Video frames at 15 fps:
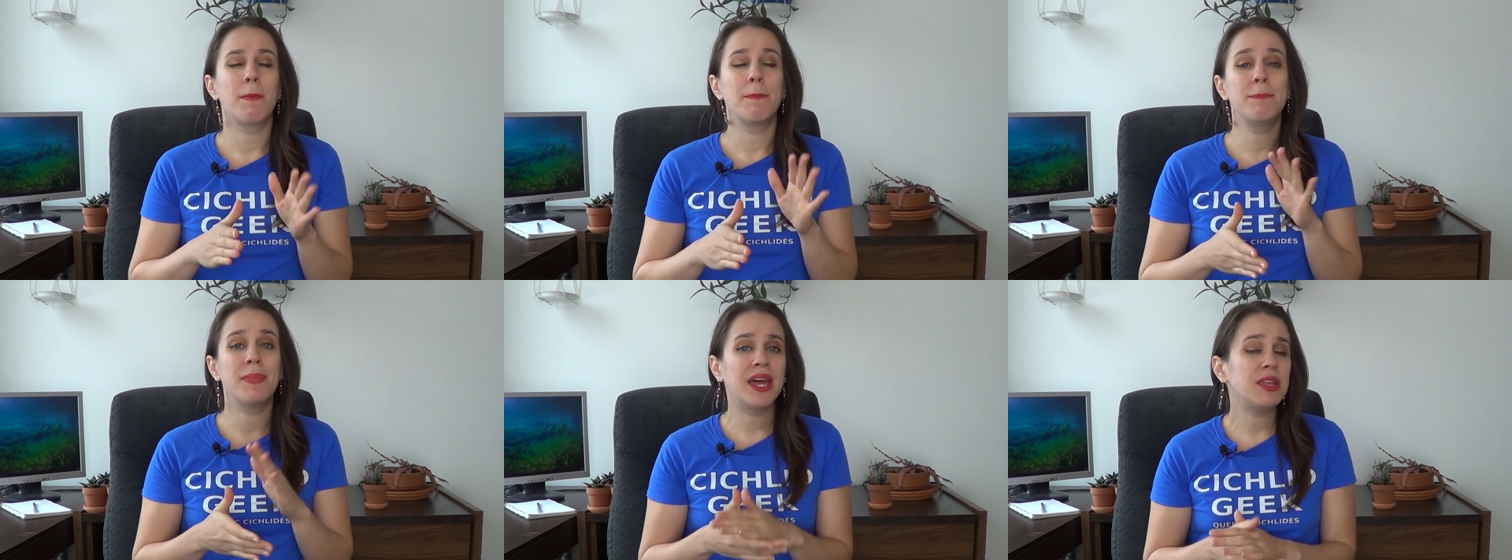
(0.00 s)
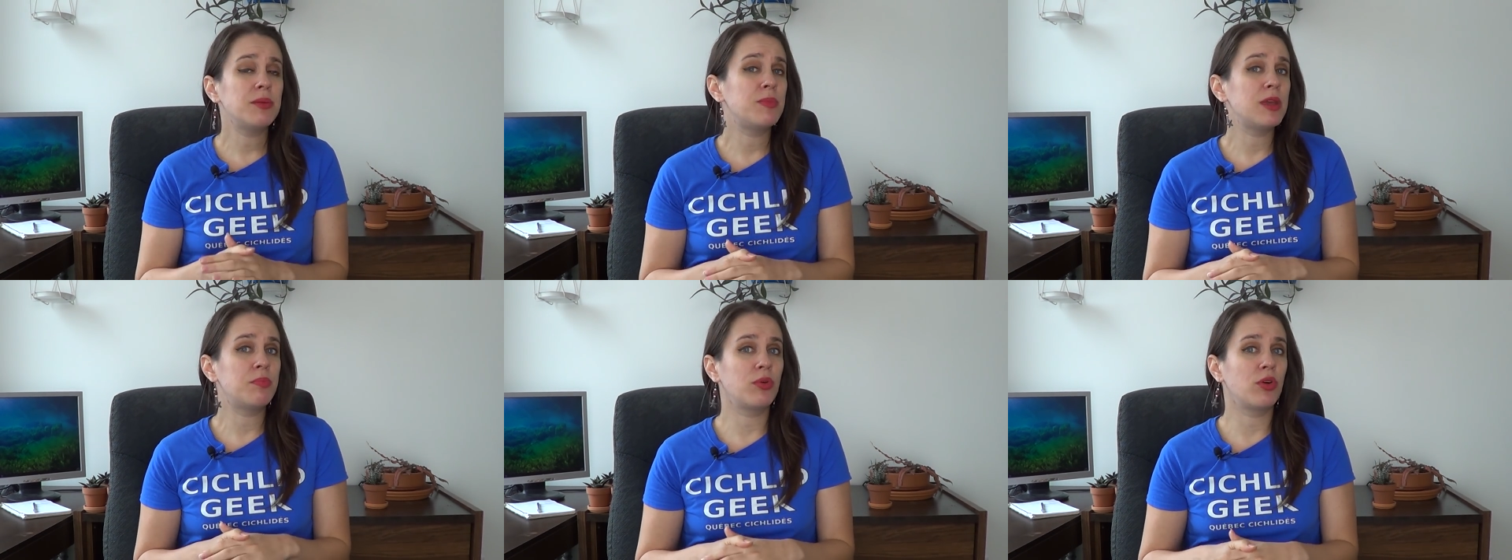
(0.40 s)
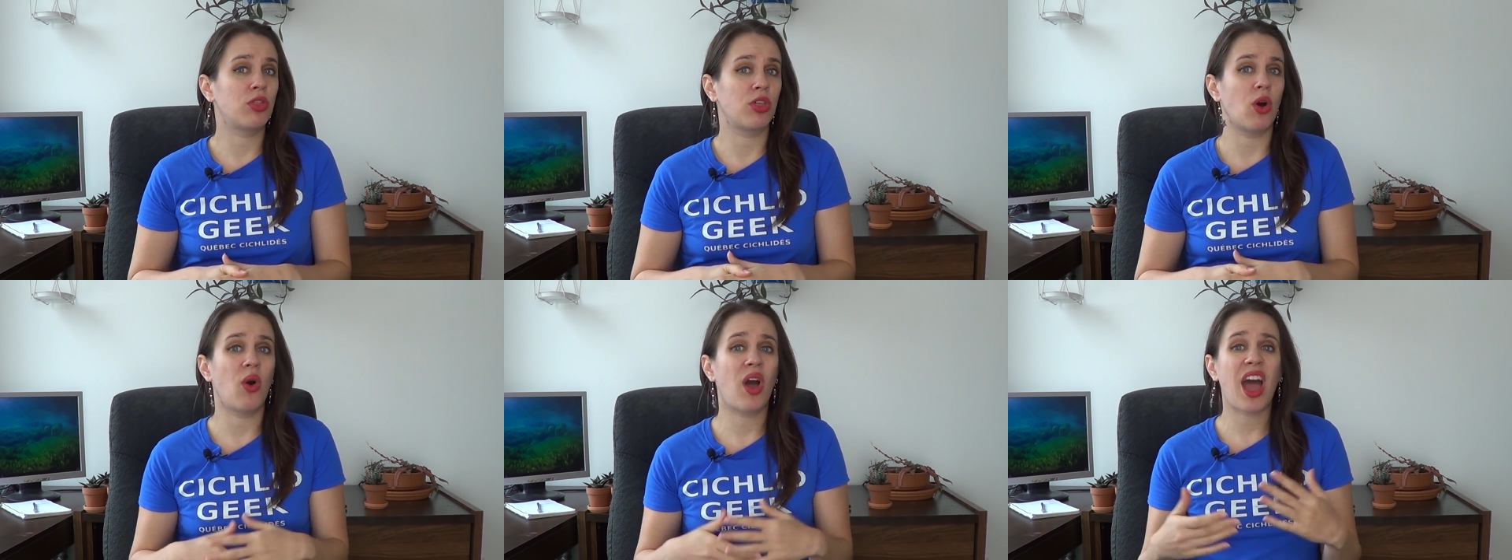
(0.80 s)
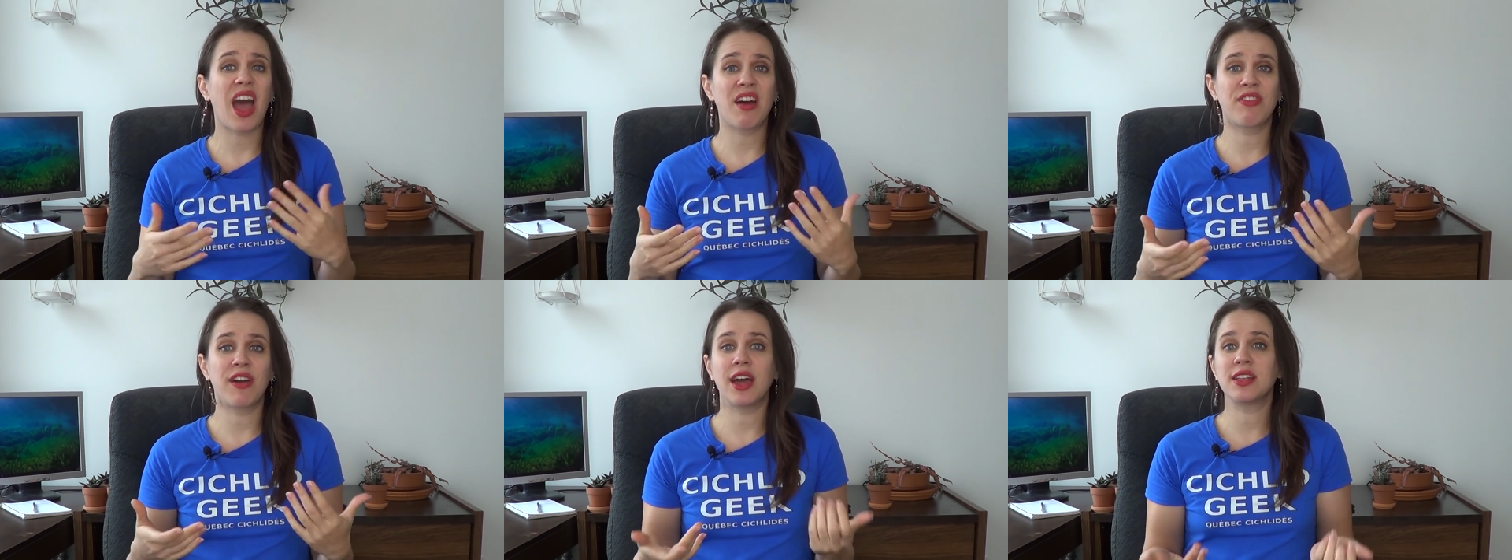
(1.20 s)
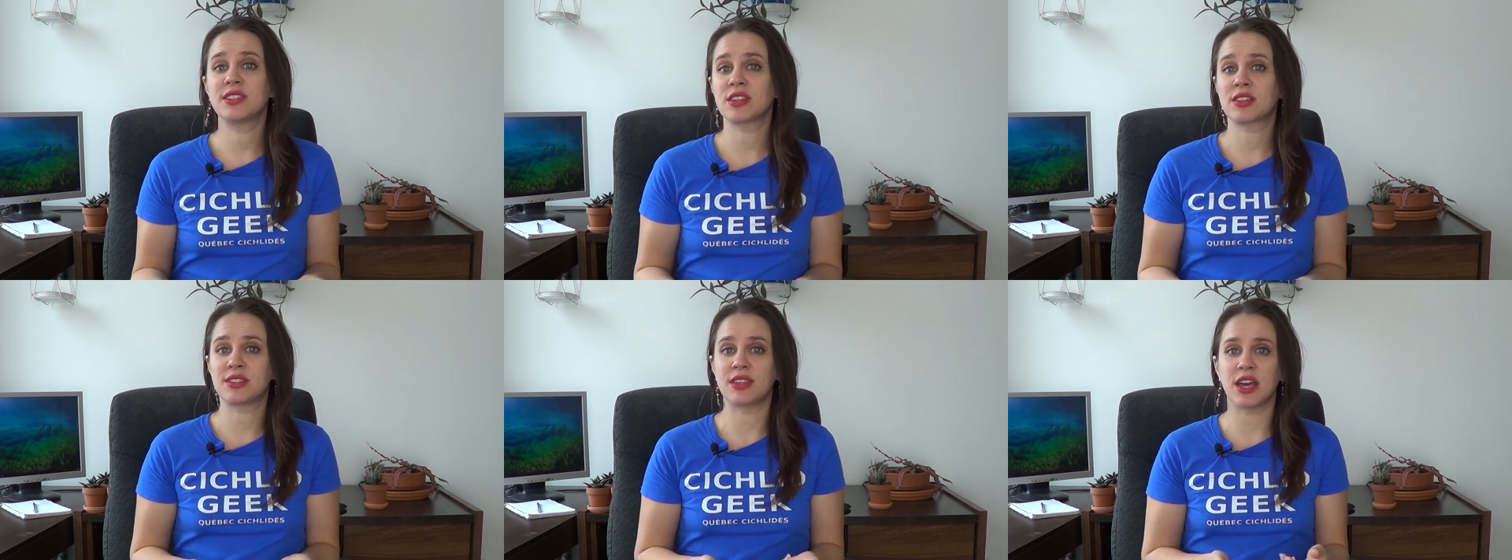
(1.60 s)
Many people, though, have had
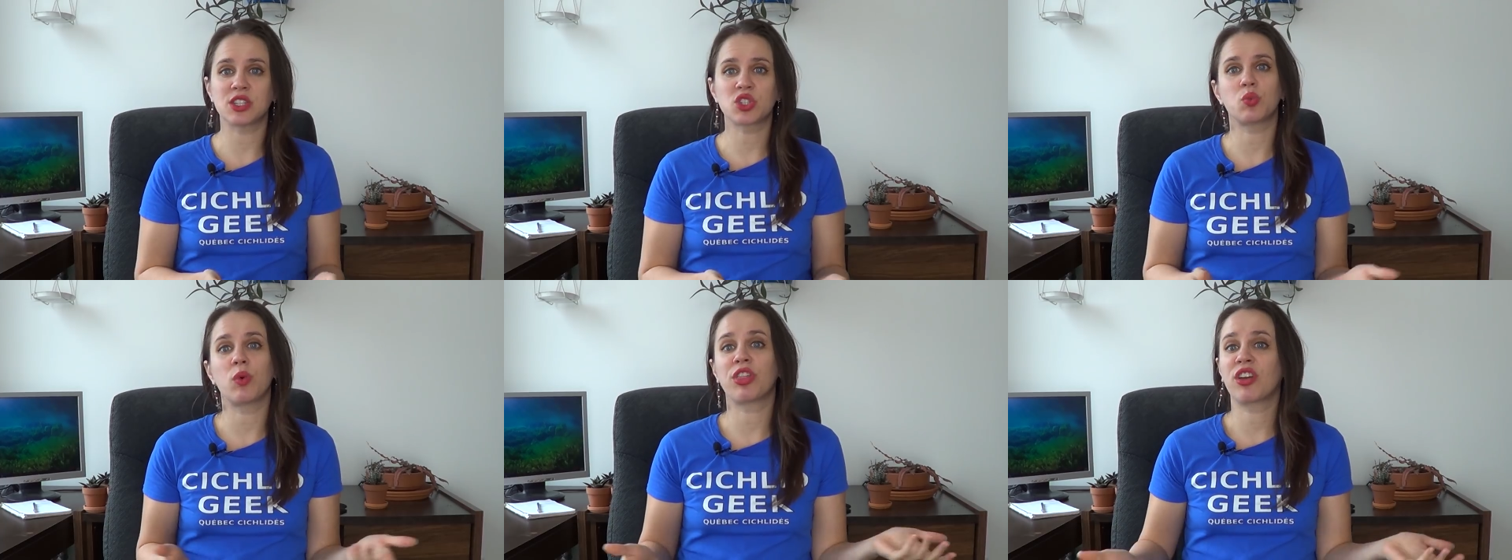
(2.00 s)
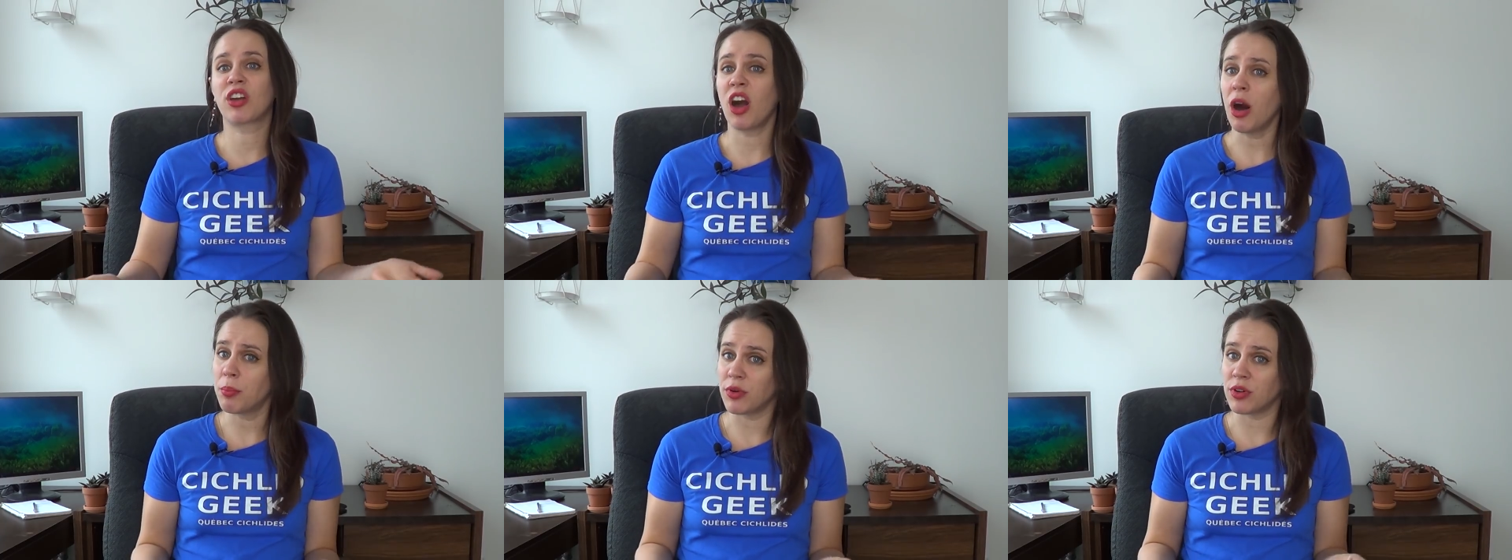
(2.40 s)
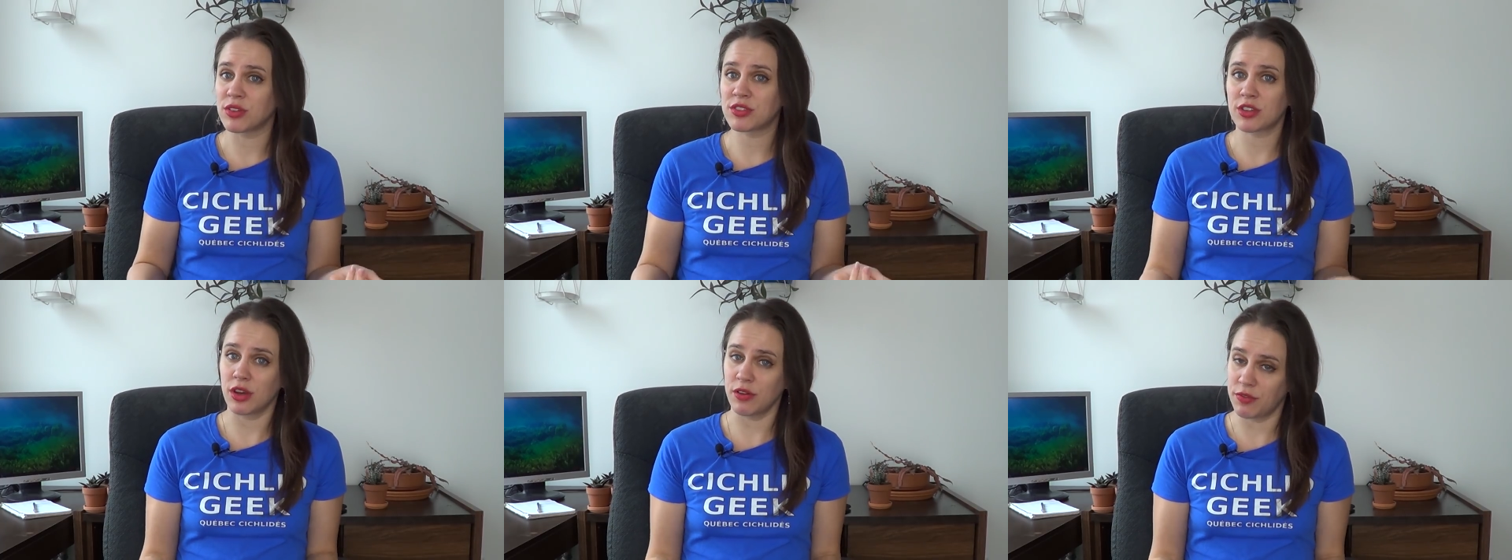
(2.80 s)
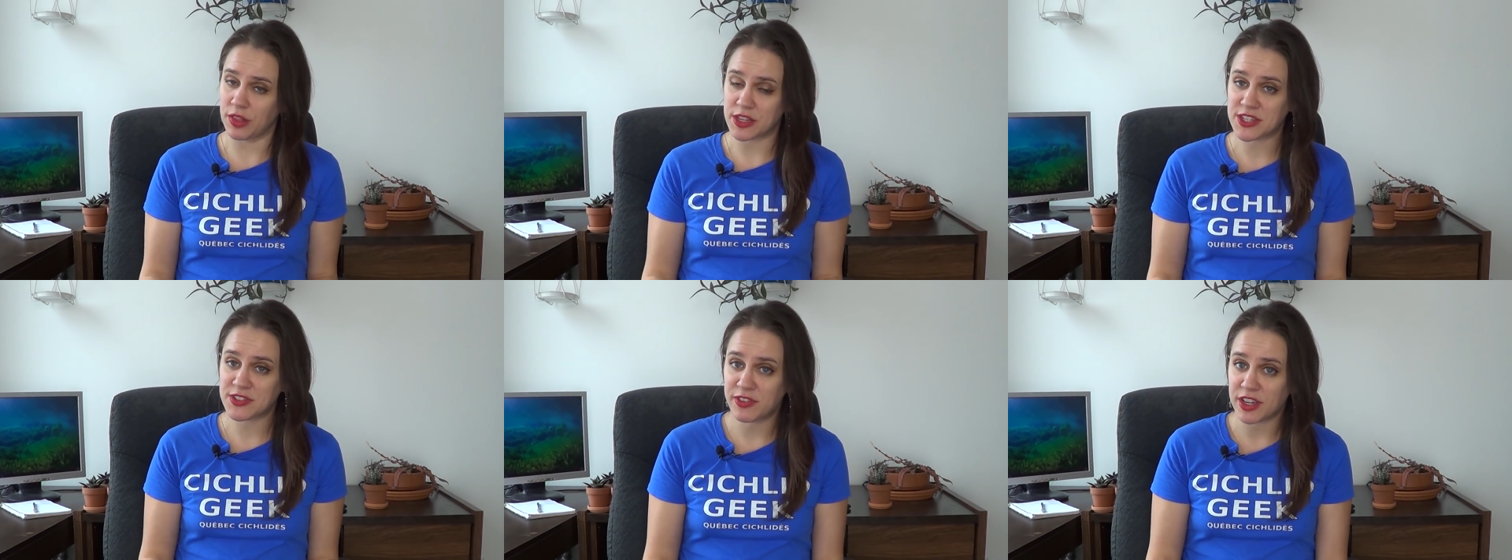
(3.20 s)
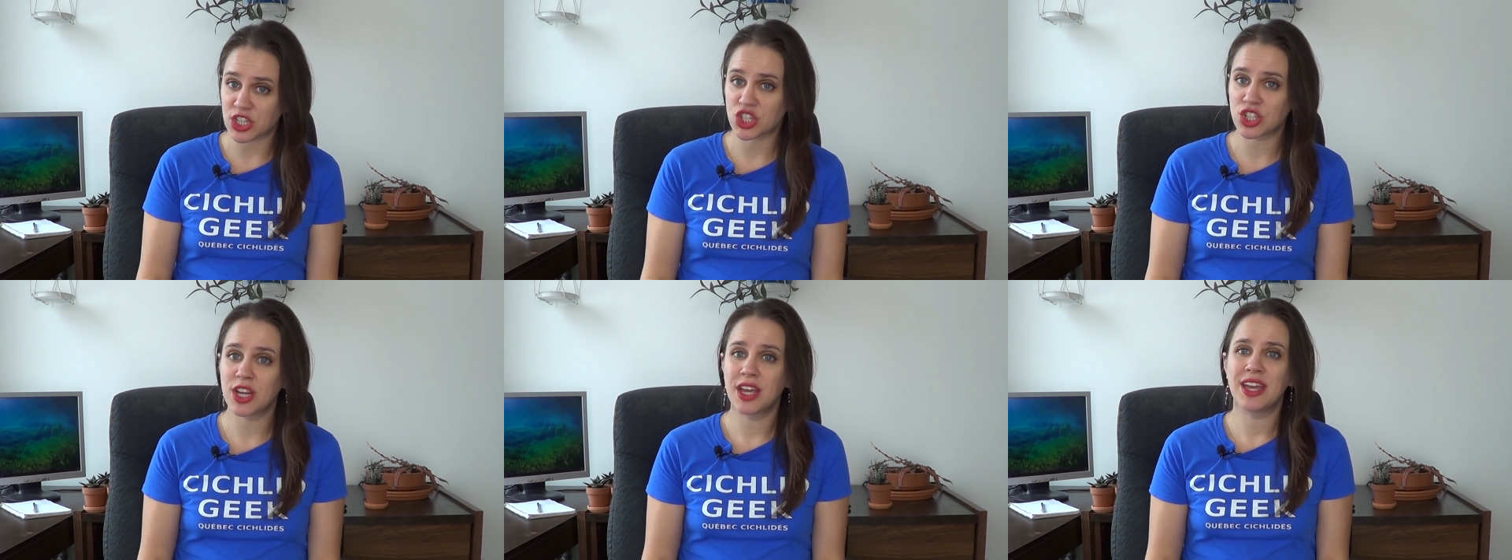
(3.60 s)
success with couples of this
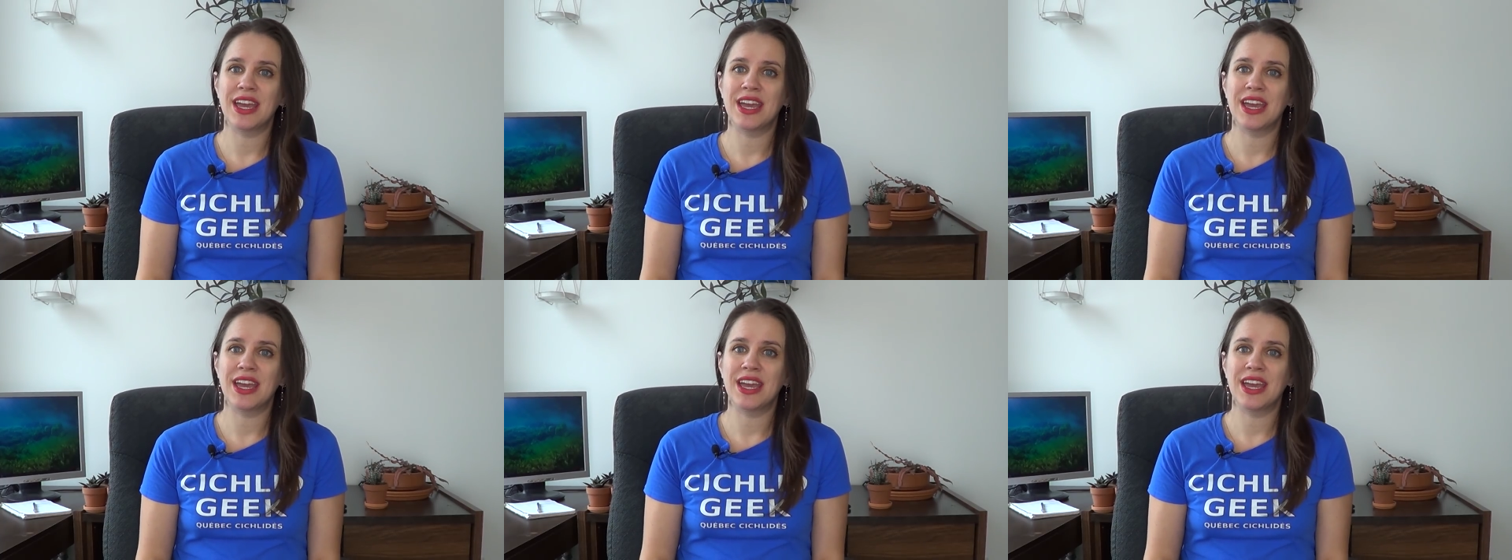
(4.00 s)
fish.